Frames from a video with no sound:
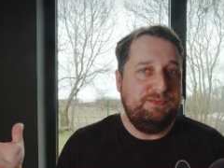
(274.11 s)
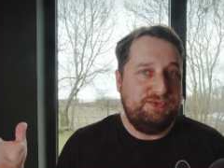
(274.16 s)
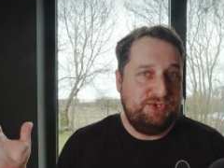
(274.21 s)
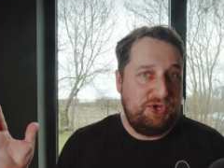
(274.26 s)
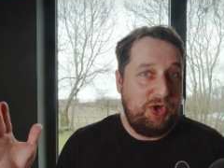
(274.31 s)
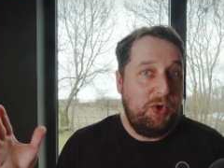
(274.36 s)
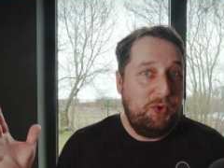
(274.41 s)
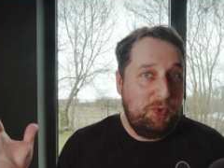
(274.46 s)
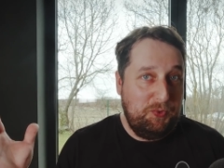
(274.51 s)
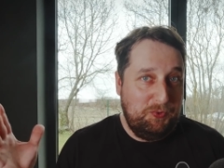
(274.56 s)
I'm
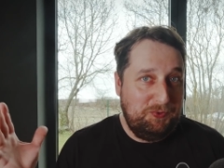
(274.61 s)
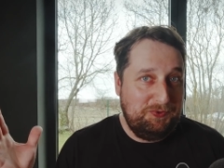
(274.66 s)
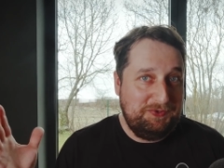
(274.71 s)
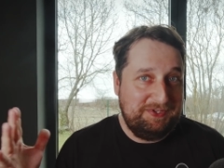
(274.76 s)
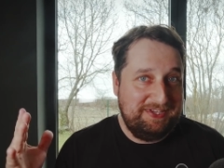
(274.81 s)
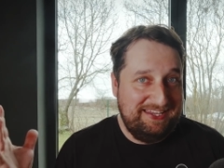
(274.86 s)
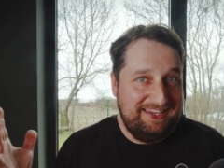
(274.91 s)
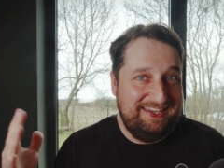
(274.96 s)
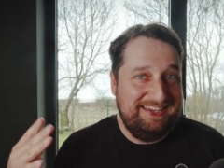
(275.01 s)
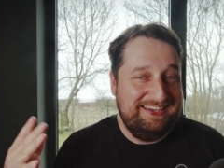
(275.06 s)

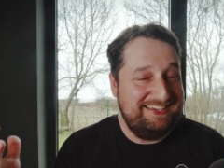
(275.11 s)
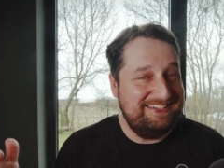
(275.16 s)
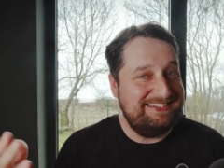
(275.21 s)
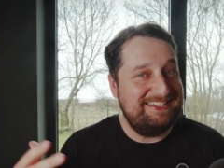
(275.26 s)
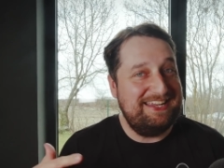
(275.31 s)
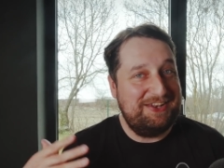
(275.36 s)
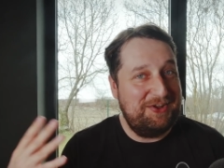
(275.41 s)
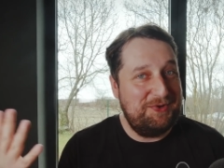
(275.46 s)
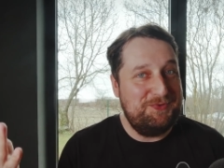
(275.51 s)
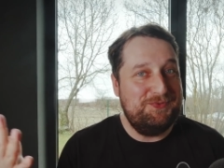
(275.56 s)
told,
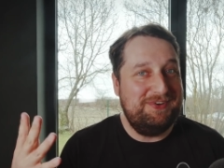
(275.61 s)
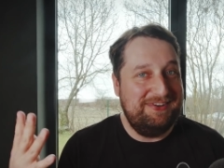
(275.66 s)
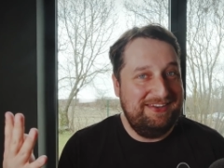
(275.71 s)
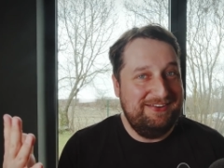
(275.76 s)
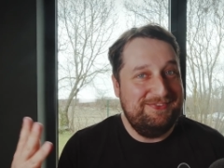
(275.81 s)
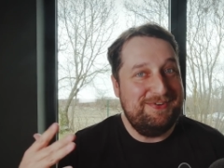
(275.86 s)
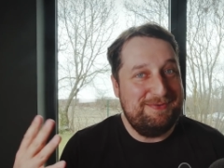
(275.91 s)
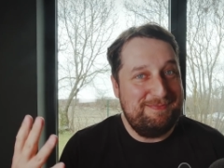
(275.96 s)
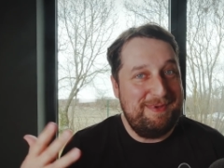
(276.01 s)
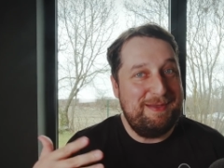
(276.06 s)
because I
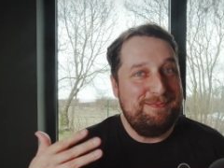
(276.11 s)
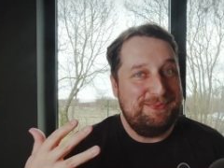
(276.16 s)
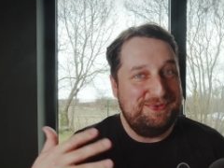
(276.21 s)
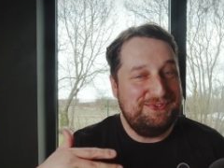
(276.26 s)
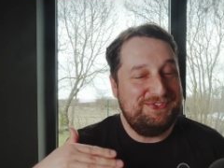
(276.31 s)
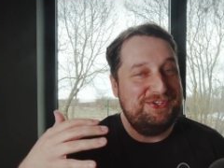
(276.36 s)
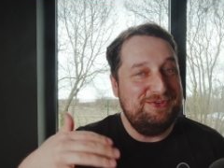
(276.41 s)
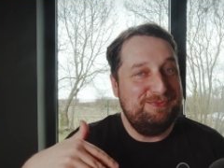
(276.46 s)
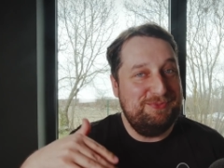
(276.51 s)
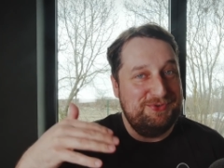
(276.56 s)
don't
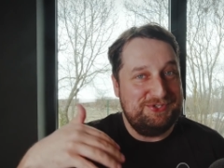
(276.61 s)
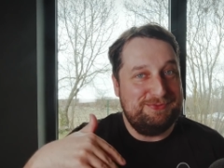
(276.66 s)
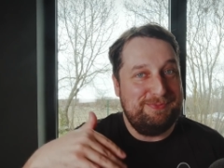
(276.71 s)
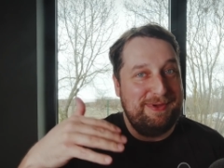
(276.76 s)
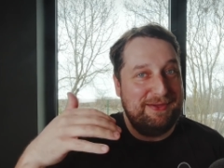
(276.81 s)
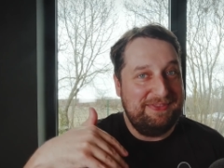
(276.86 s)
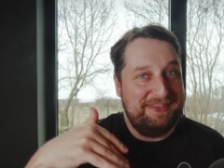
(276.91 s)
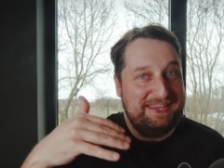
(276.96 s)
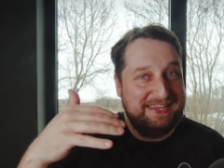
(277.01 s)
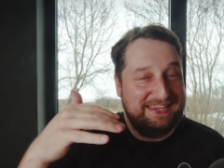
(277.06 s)
remember too much
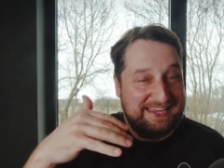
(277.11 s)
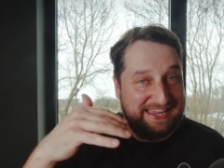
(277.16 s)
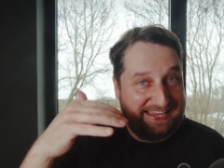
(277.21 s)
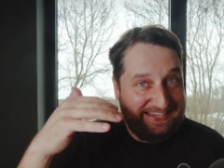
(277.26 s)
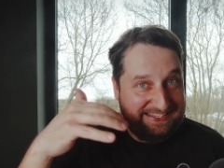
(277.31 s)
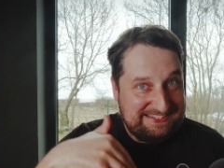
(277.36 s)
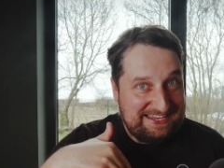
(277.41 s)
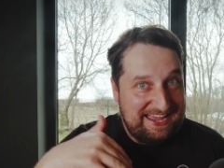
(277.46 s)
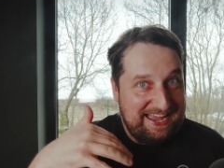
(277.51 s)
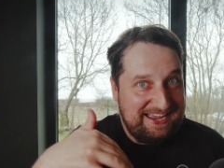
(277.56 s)
about the
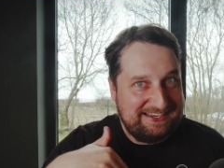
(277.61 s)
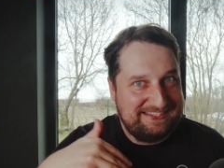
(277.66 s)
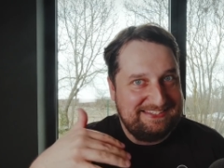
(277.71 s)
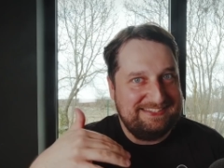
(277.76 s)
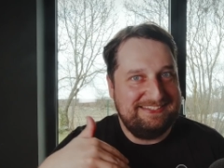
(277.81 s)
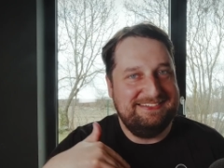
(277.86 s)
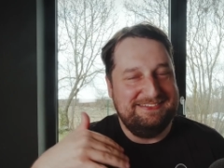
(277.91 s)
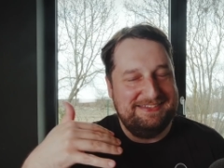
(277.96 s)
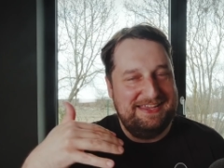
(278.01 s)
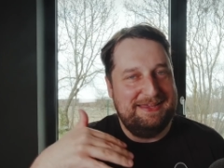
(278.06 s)

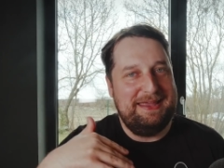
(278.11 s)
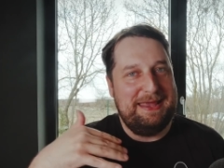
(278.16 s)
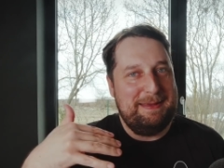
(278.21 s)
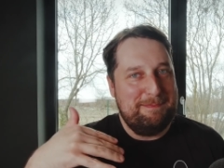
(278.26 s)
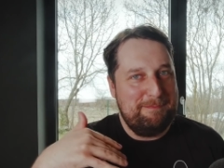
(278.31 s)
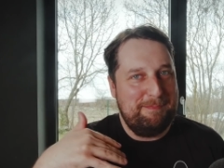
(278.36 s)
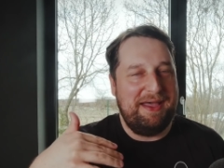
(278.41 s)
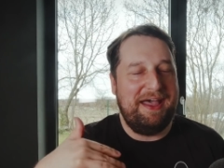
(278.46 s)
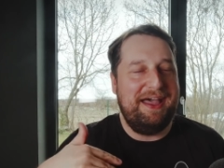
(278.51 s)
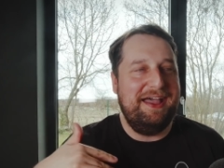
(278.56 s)
exact
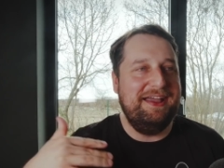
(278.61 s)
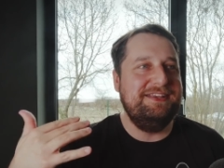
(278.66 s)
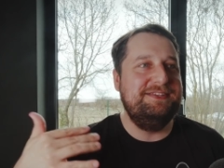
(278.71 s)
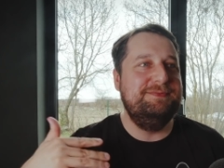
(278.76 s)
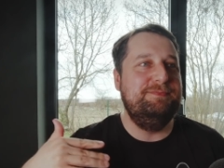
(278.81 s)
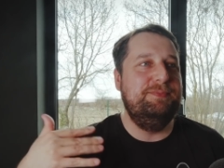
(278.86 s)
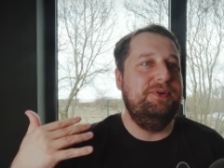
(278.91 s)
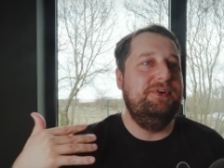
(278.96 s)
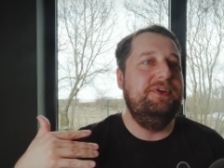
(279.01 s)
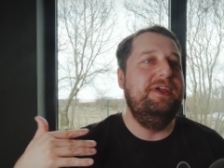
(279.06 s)

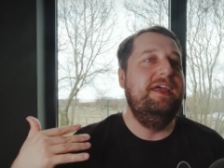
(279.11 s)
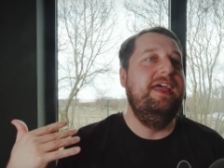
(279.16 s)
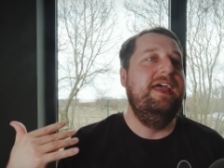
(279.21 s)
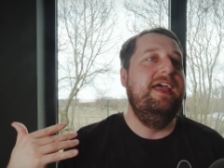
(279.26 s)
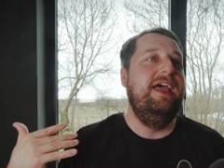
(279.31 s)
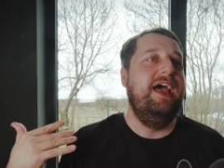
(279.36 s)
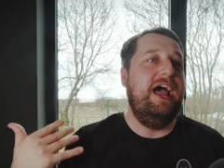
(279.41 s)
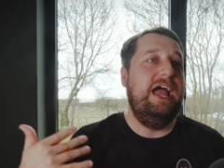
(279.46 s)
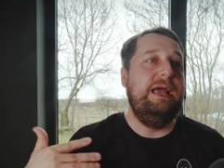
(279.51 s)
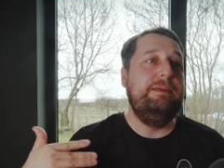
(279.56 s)
impact, but
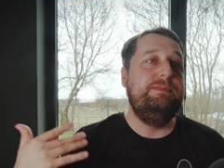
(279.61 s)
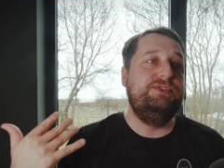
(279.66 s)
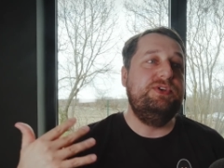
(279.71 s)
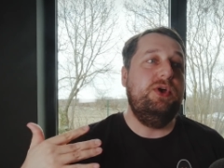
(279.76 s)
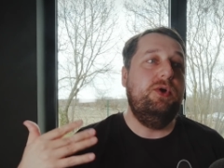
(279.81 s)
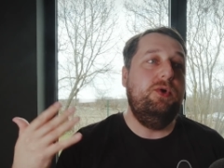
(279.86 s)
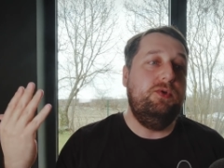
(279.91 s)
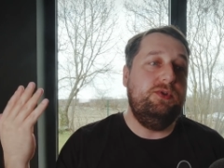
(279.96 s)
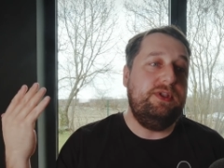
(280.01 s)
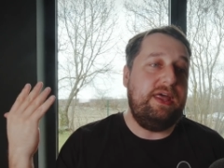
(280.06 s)
I'm
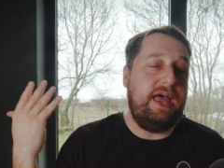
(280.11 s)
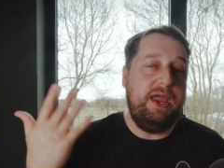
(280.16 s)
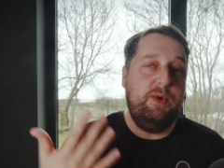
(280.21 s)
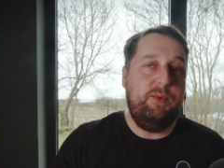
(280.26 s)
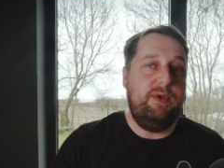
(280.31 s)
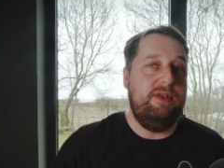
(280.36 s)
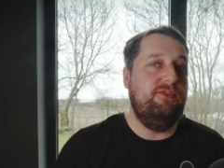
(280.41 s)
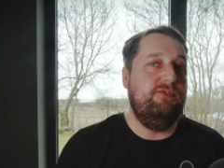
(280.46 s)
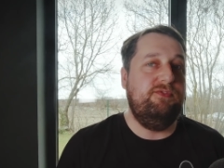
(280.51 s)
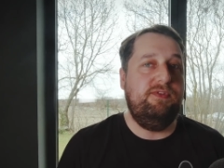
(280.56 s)
told
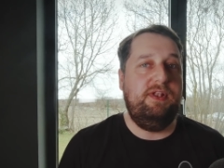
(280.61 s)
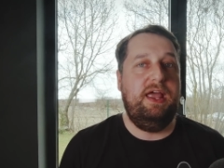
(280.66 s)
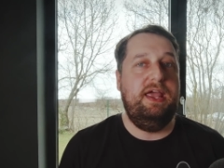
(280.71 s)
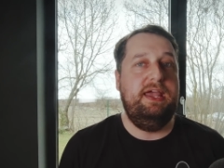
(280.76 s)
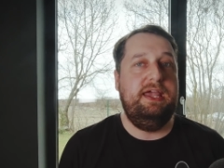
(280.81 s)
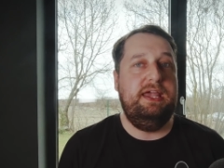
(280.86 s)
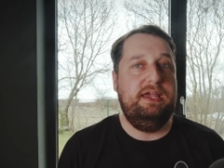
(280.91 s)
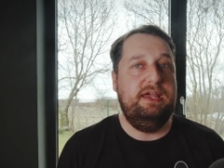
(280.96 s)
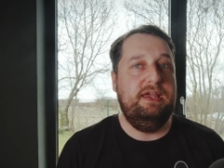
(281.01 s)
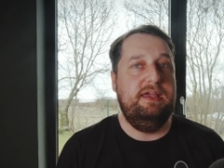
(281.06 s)
I went
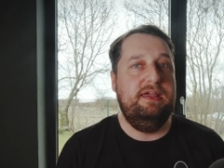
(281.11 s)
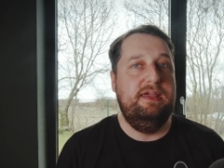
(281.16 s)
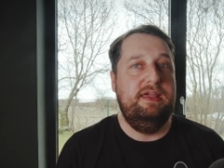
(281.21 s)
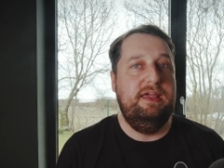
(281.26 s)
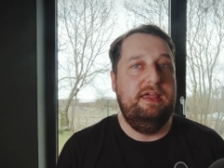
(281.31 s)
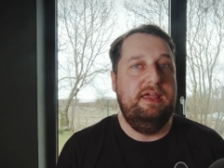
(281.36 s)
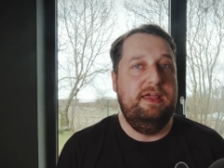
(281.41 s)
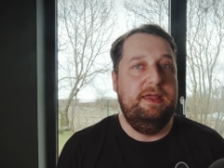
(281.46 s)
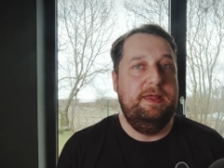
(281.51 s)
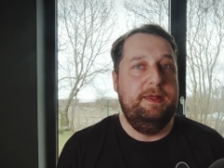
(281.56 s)
flying.
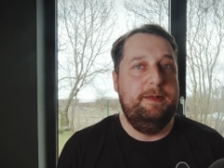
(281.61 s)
